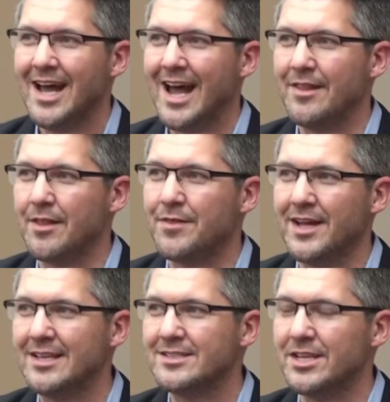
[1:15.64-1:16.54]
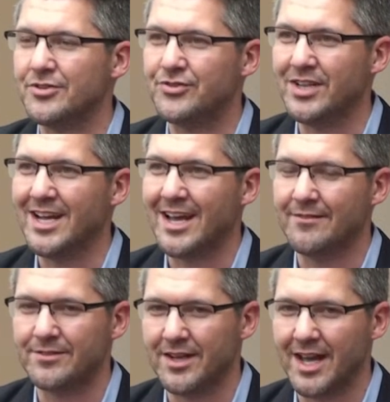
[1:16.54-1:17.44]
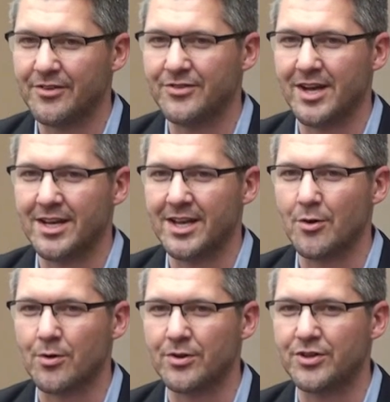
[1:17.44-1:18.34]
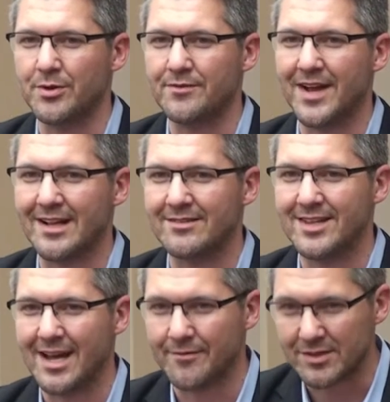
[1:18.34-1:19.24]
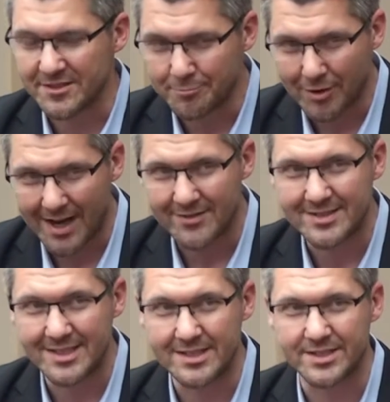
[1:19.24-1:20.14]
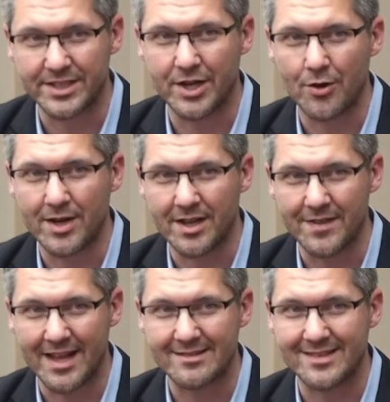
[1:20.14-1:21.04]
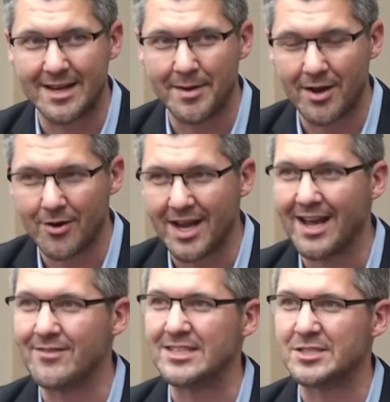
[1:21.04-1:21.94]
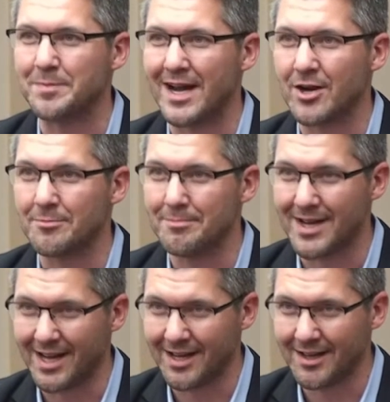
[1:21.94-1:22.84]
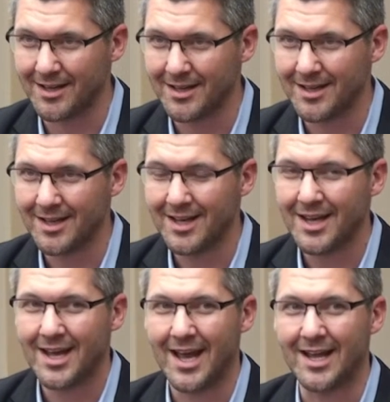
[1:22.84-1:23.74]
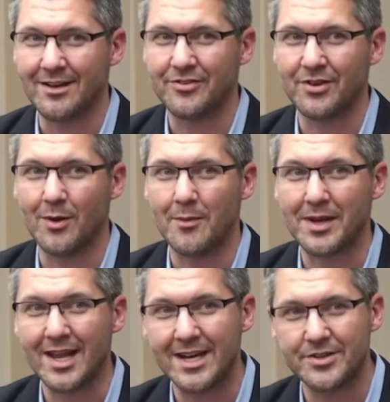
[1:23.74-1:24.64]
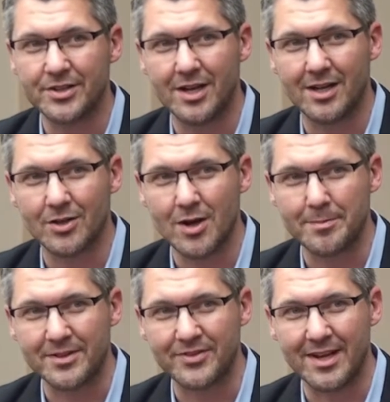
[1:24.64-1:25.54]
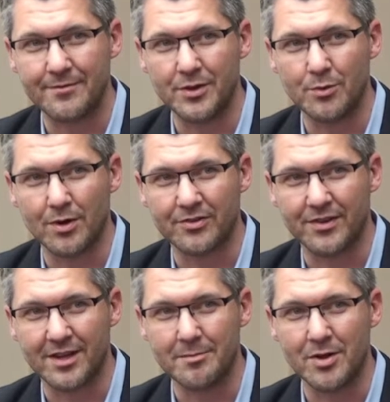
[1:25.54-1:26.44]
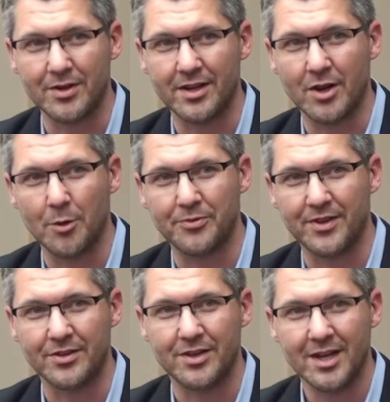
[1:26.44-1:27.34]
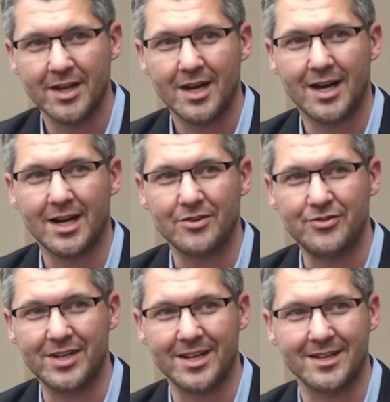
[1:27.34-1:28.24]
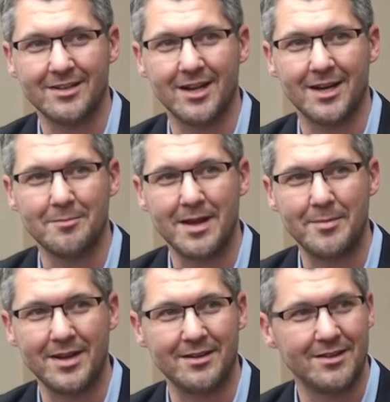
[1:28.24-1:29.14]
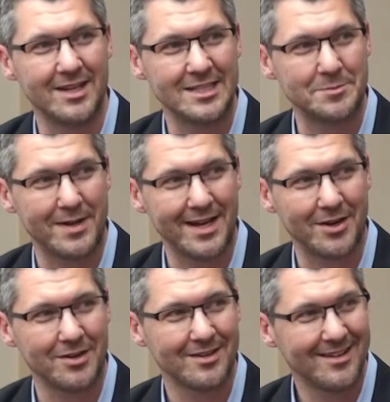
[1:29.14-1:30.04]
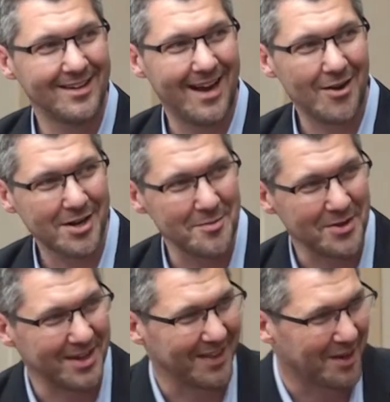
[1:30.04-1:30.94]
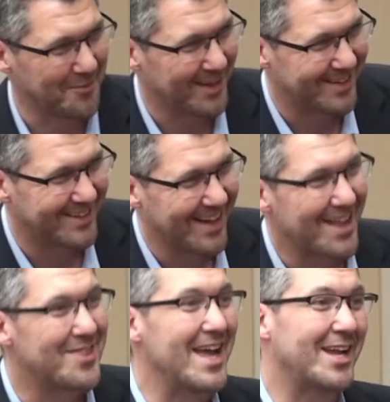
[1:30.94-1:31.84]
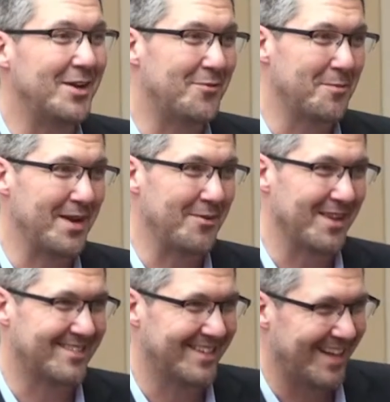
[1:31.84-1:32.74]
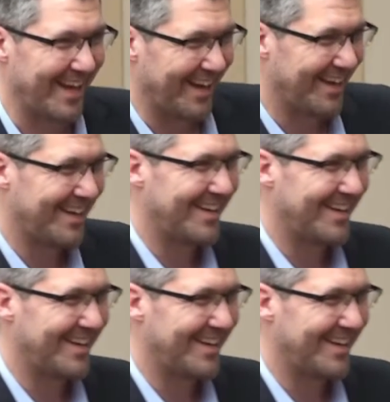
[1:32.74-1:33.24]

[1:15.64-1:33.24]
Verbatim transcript: and the things that she have, has done in order to advance the efforts of privacy and security in that same area have inspired me. And so I would like to call her up to say a few words to the community in hopes that uh, she can uh, maybe inspire our community a little bit. Thank you for being with us today.